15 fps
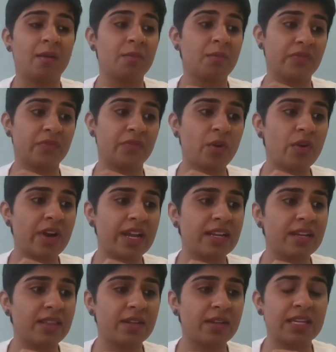before,
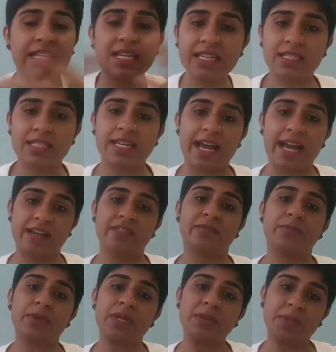and the need to kind
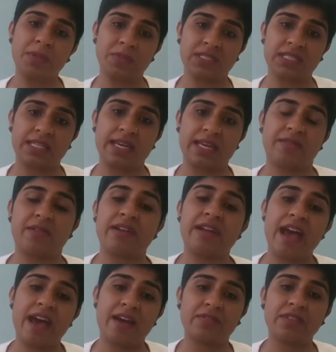of bring people together and
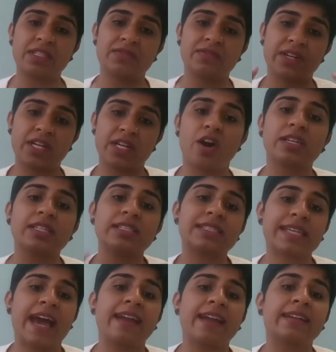have these very honest,
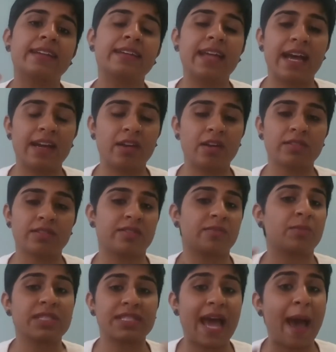candid dialogues
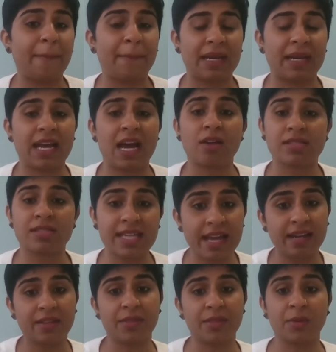of what's happening
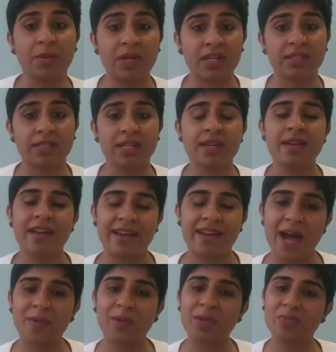outside in the world
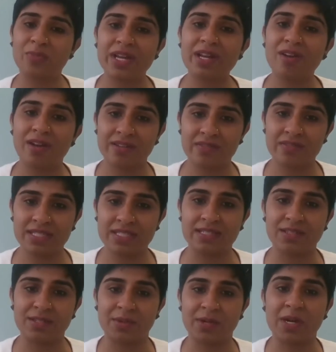and how we bring all of this
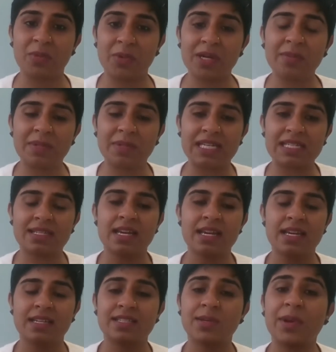into our workplace
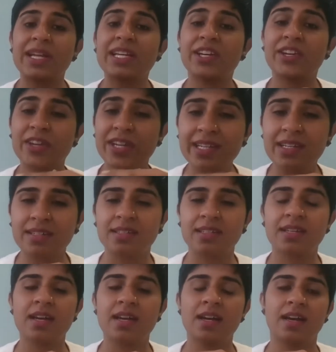is quite
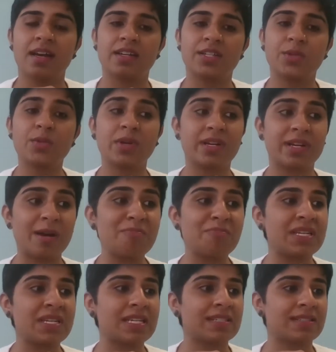critical to a
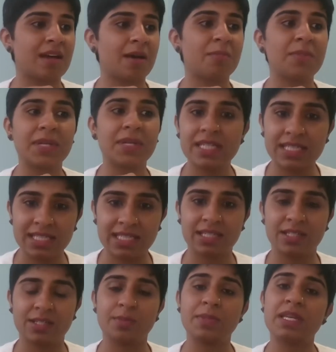company's
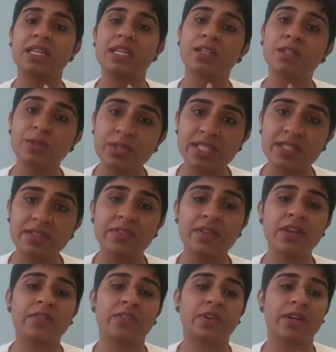ability to be inclusive,
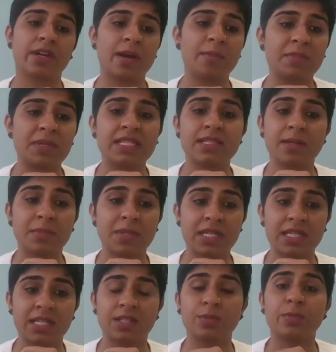for a company's
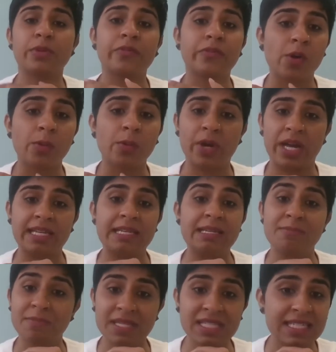ability to perform well
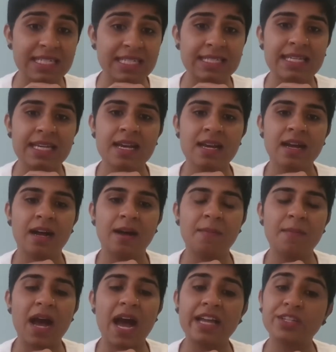in business.
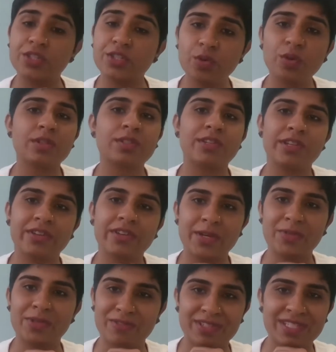I do also
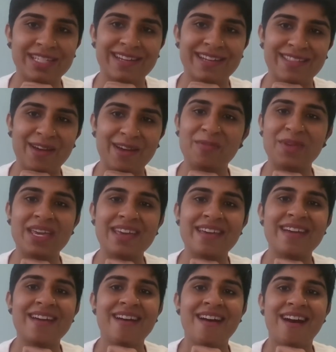agree with Christina that
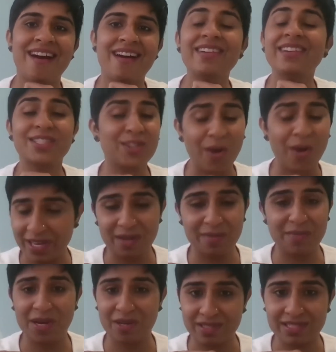we are talking
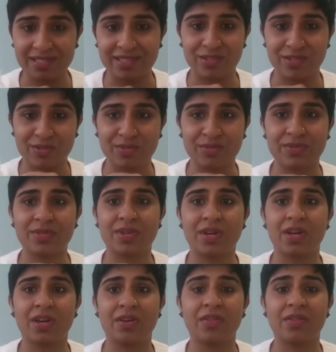about these issues.
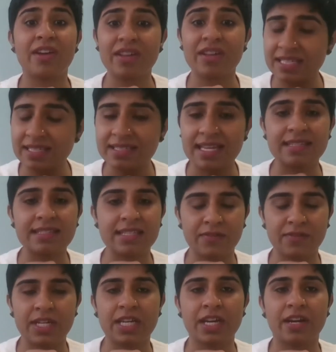There is
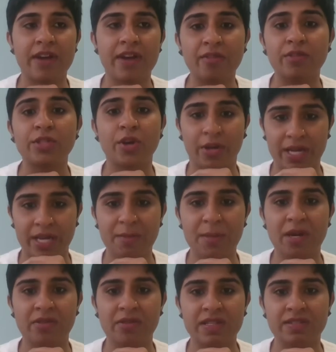sensitivity around talking
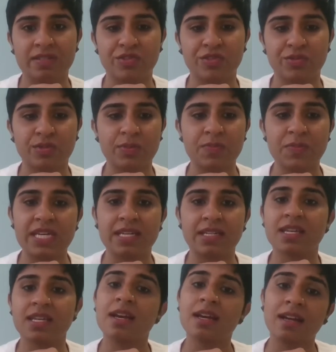about these issues, be
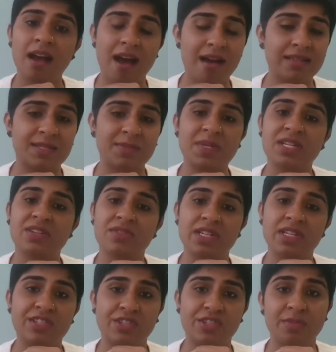it caste, be it
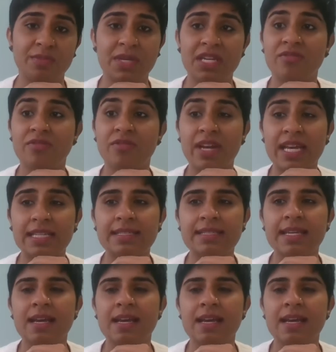religion, be it race.